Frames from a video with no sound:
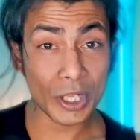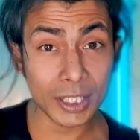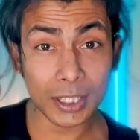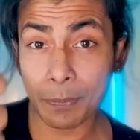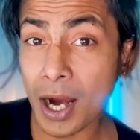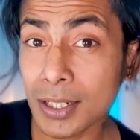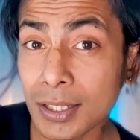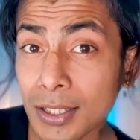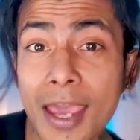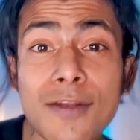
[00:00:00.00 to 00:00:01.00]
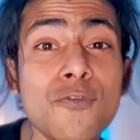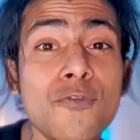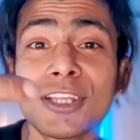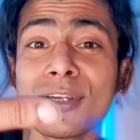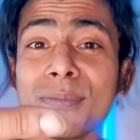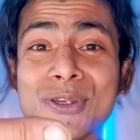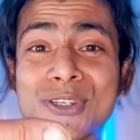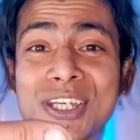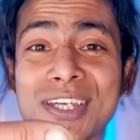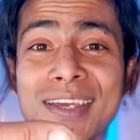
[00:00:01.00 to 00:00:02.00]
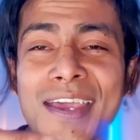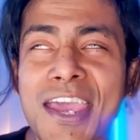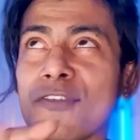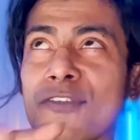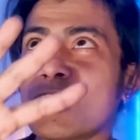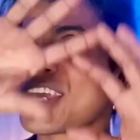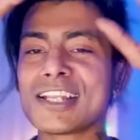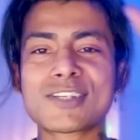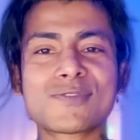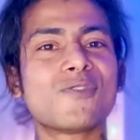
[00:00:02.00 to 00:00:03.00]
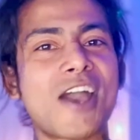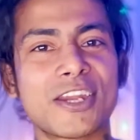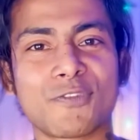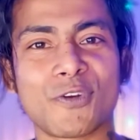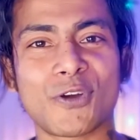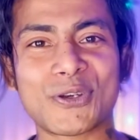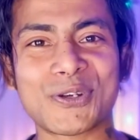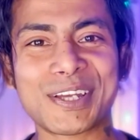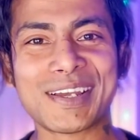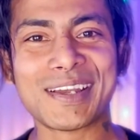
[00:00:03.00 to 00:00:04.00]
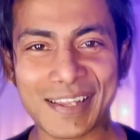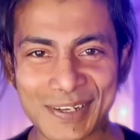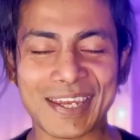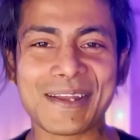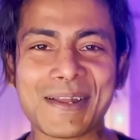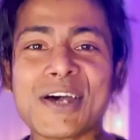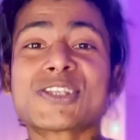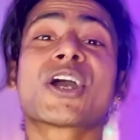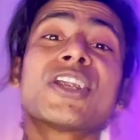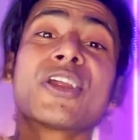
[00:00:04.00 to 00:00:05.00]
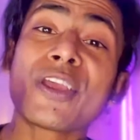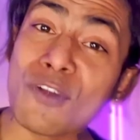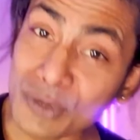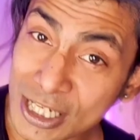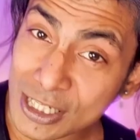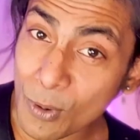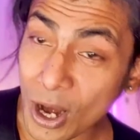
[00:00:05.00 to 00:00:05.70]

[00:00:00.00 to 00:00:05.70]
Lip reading: the partner and with the music. Everything else will vanish for you. Okay, so continuing from this part,